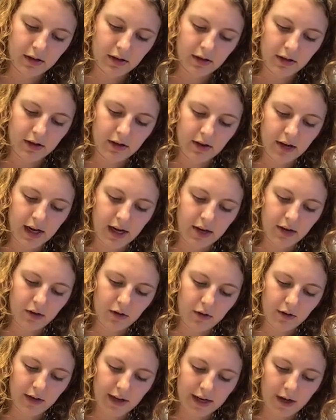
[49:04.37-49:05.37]
You got to
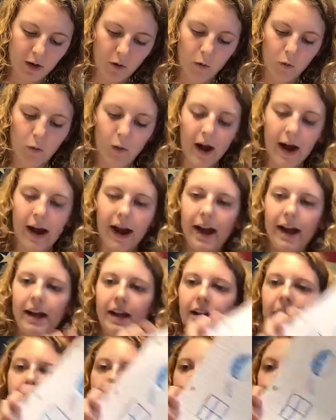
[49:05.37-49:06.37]
do like a Y
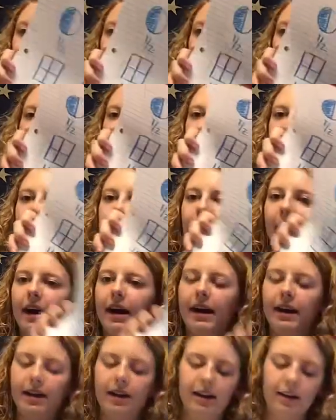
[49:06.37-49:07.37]

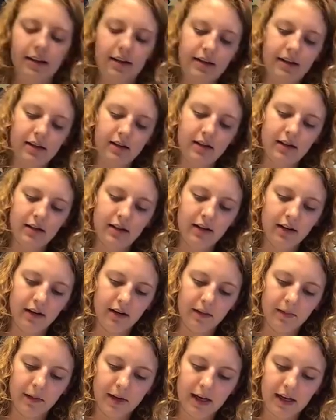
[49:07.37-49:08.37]
inside
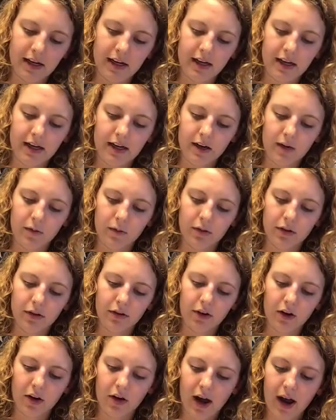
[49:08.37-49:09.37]
to make it equal.
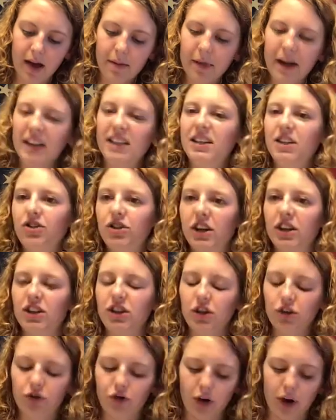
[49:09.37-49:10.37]
So I might suggest
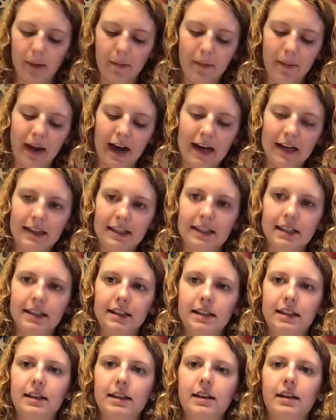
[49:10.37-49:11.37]
you draw
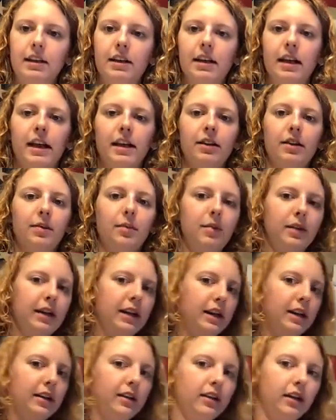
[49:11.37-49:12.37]
boxes and split
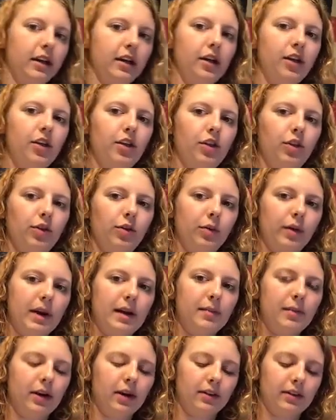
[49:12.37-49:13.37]
into 3
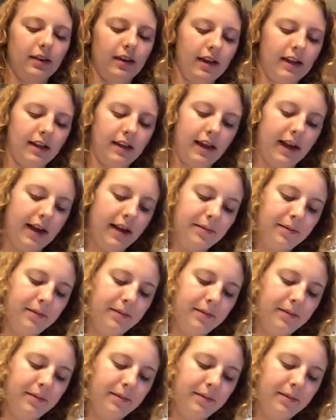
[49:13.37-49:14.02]
parts like that.